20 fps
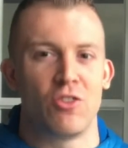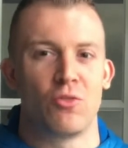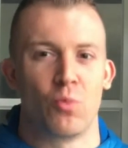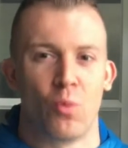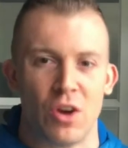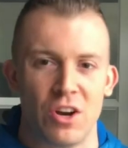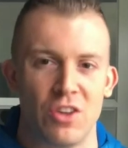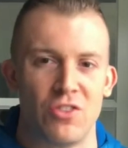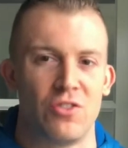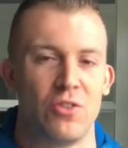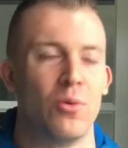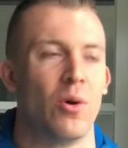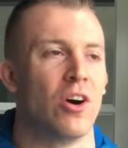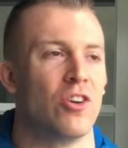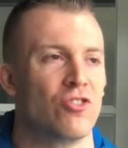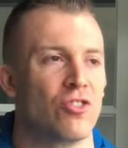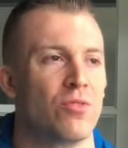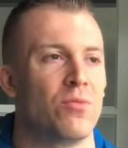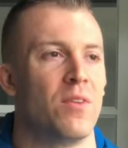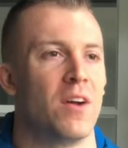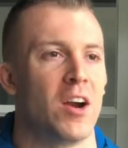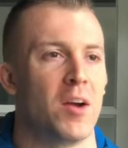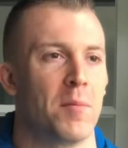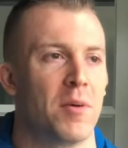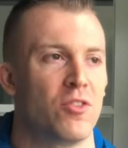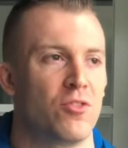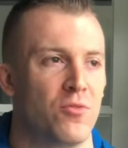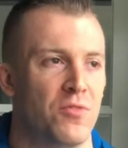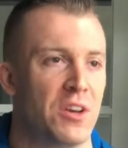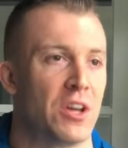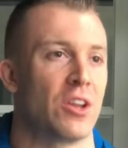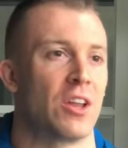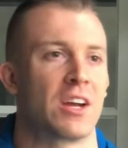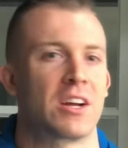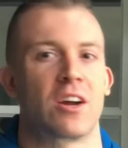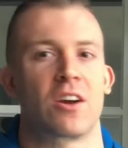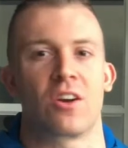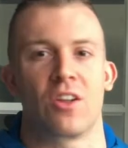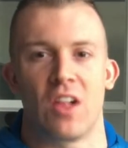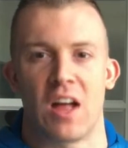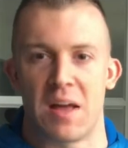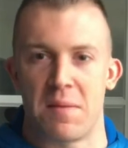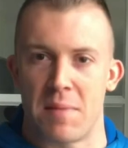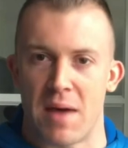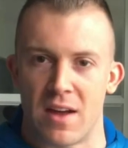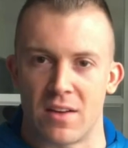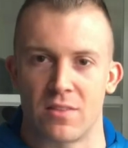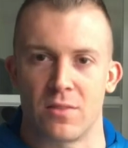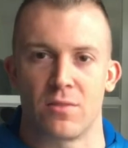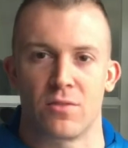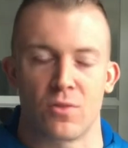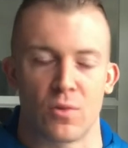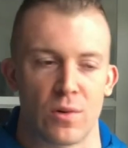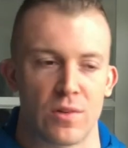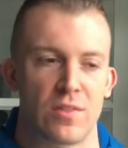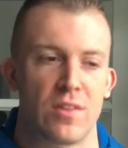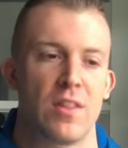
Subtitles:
1 to 200 very much feel like a climax of sorts.